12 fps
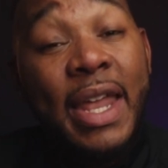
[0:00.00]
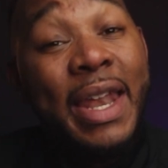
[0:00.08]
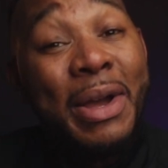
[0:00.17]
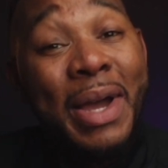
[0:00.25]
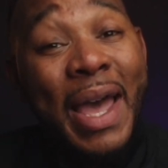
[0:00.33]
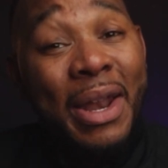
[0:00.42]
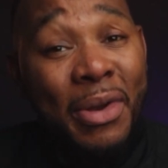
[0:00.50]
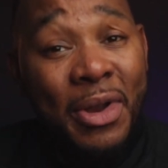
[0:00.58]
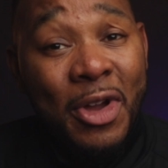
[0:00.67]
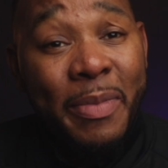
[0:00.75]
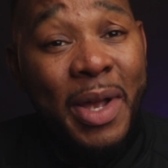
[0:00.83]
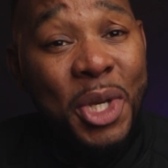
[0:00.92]
Now, I don't
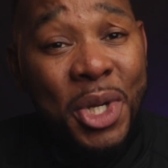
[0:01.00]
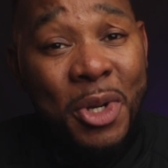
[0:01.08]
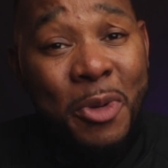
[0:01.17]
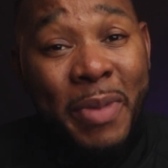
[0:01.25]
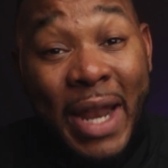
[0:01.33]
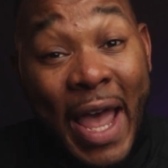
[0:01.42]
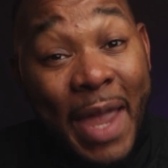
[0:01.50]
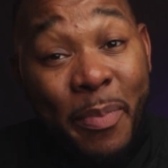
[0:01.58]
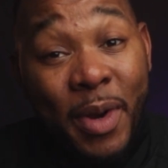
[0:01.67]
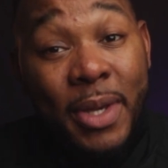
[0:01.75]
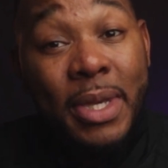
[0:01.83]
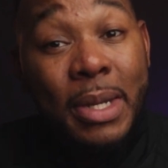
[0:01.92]
know about you, but I
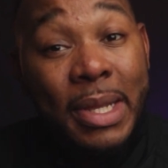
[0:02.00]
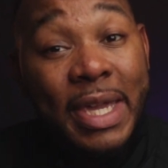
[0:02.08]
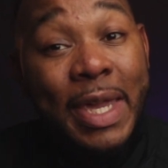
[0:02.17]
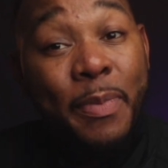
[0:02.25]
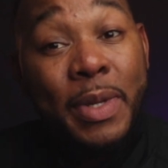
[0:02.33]
personally keep